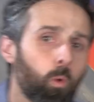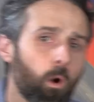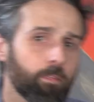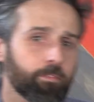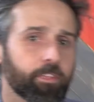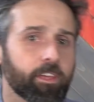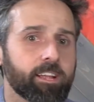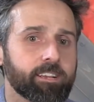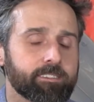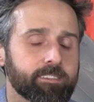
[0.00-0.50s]

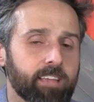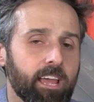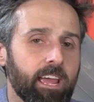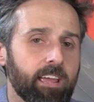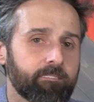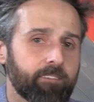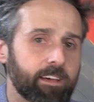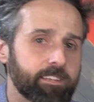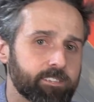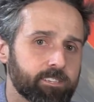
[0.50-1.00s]
One thing
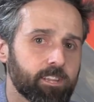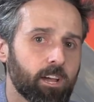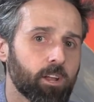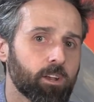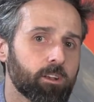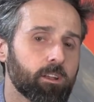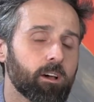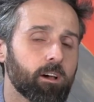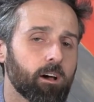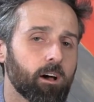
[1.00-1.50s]
Dave has
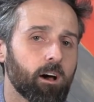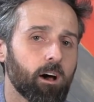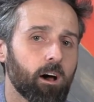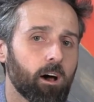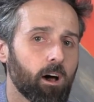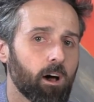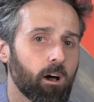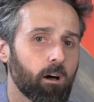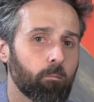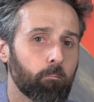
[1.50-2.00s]
done
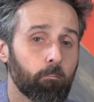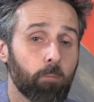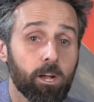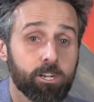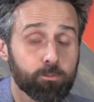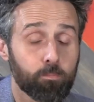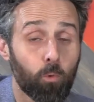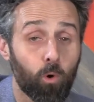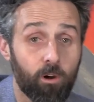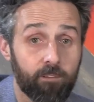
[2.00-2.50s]

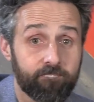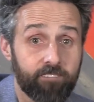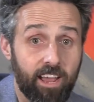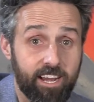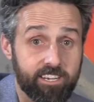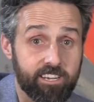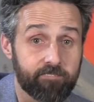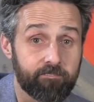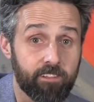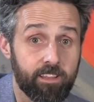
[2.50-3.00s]
much more
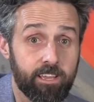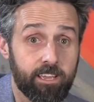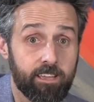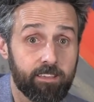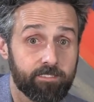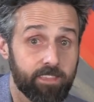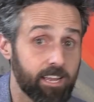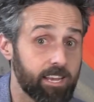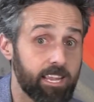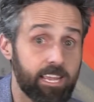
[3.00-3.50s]
effectively
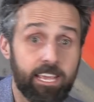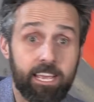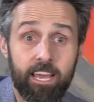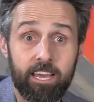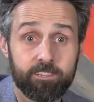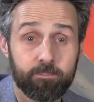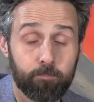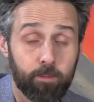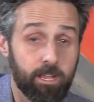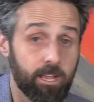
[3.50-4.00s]
than
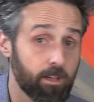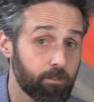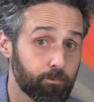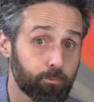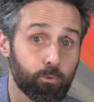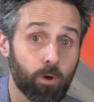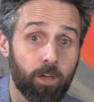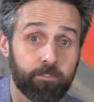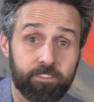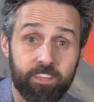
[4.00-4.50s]
ESPN
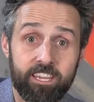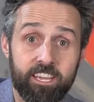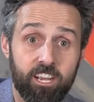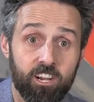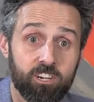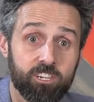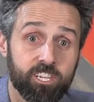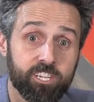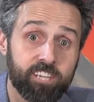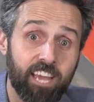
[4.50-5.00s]
throughout the
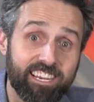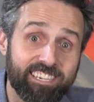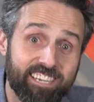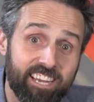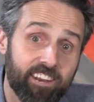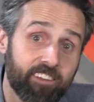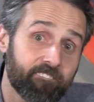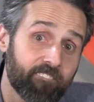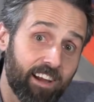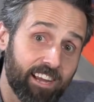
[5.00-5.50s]
years is
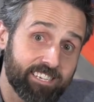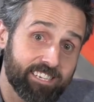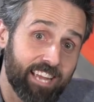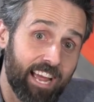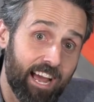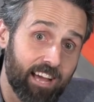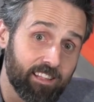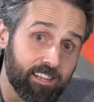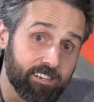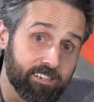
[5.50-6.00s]
identify
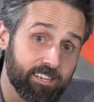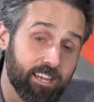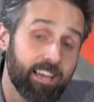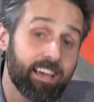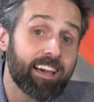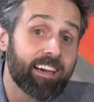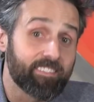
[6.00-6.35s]
talent.